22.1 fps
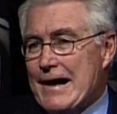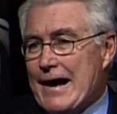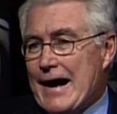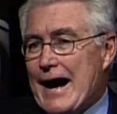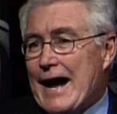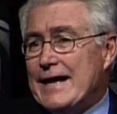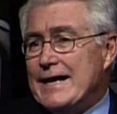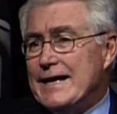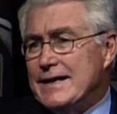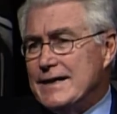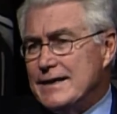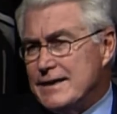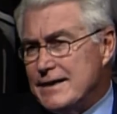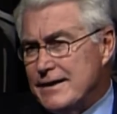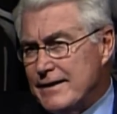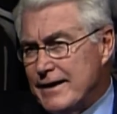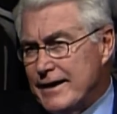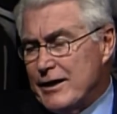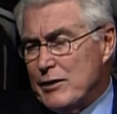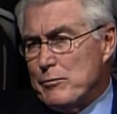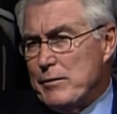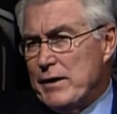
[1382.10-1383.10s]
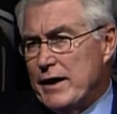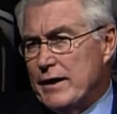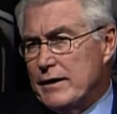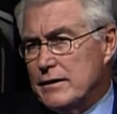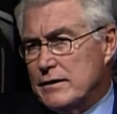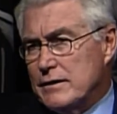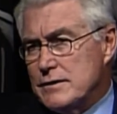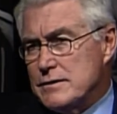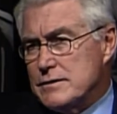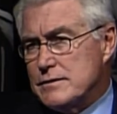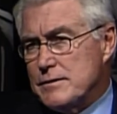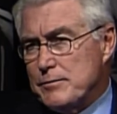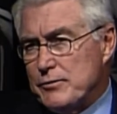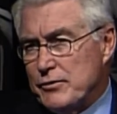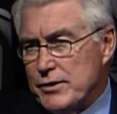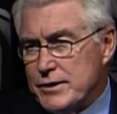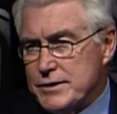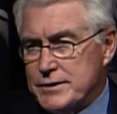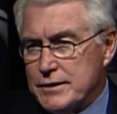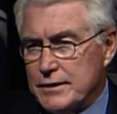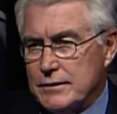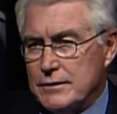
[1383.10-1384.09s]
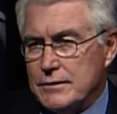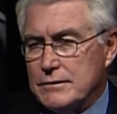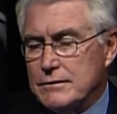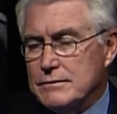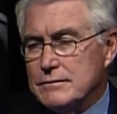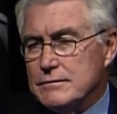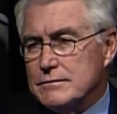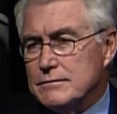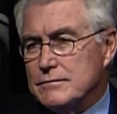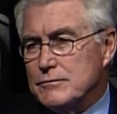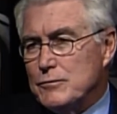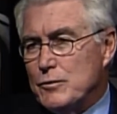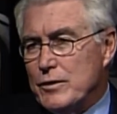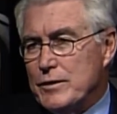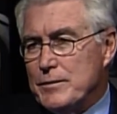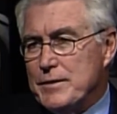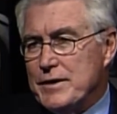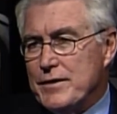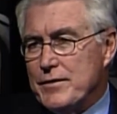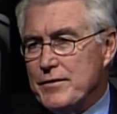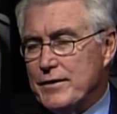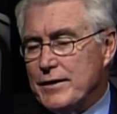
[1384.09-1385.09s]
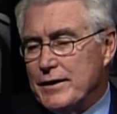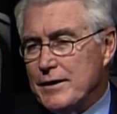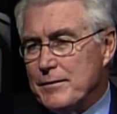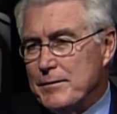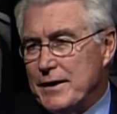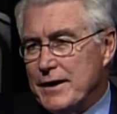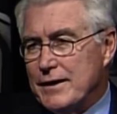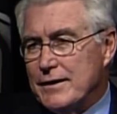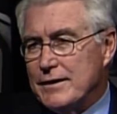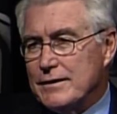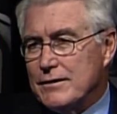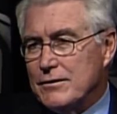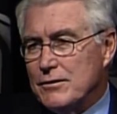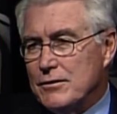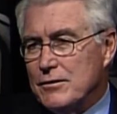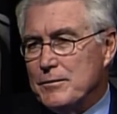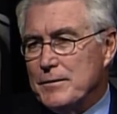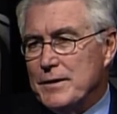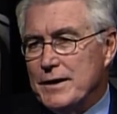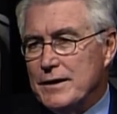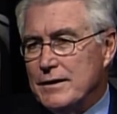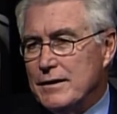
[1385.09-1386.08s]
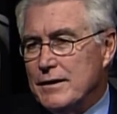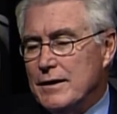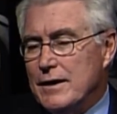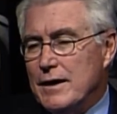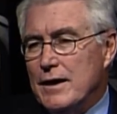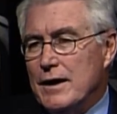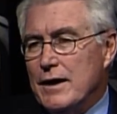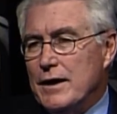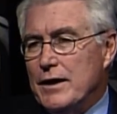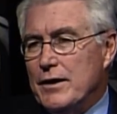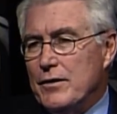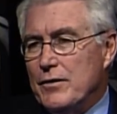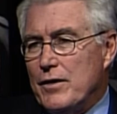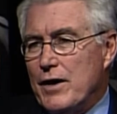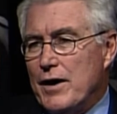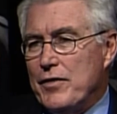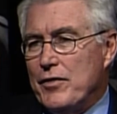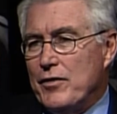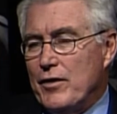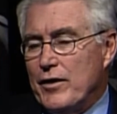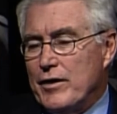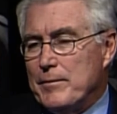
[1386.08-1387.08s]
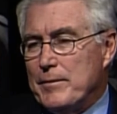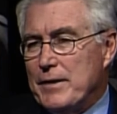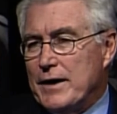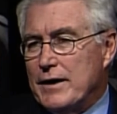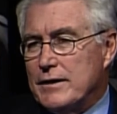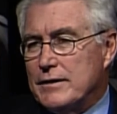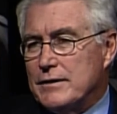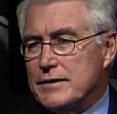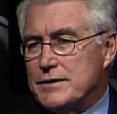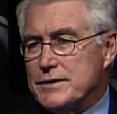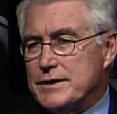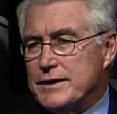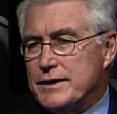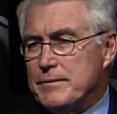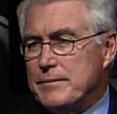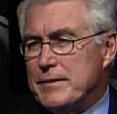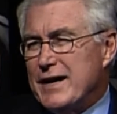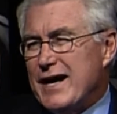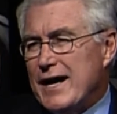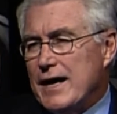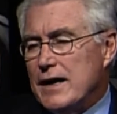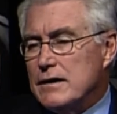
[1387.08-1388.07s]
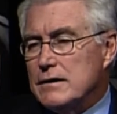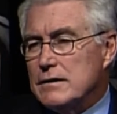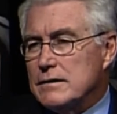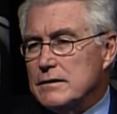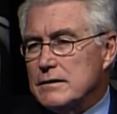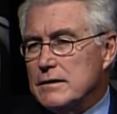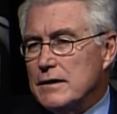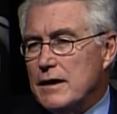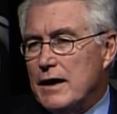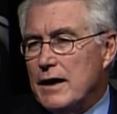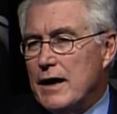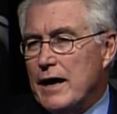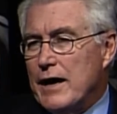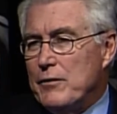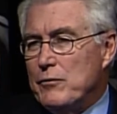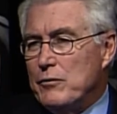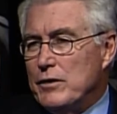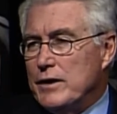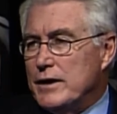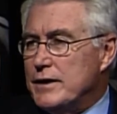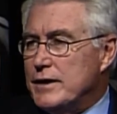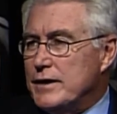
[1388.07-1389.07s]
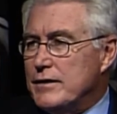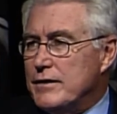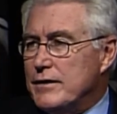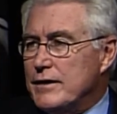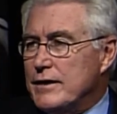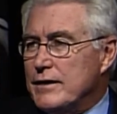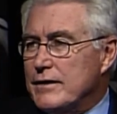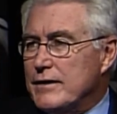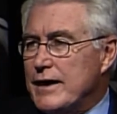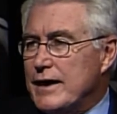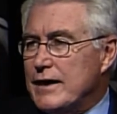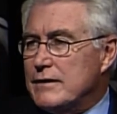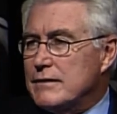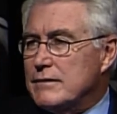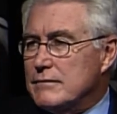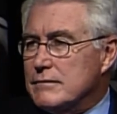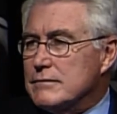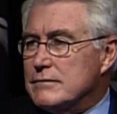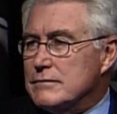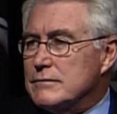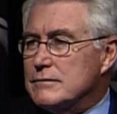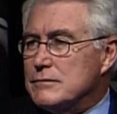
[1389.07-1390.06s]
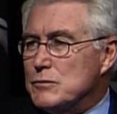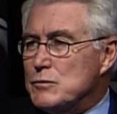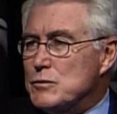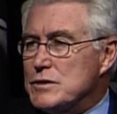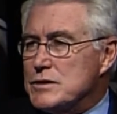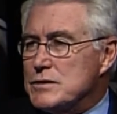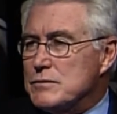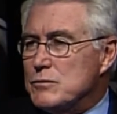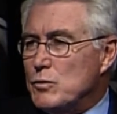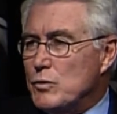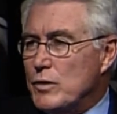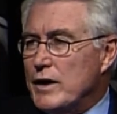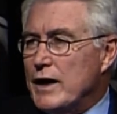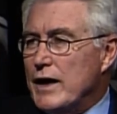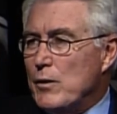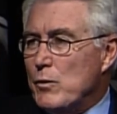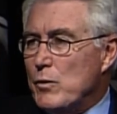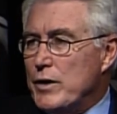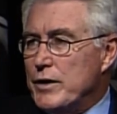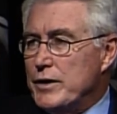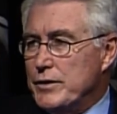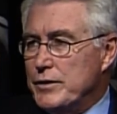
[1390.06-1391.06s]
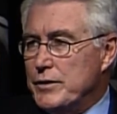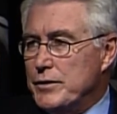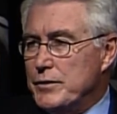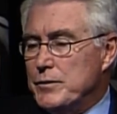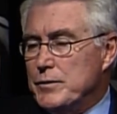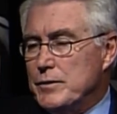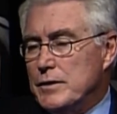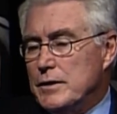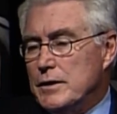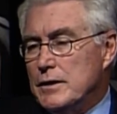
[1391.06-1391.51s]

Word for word: I did think about it because the president wanted me to think about it, called me, and you know, I thought about it, the Senate, but I really didn't think that was what I wanted to do.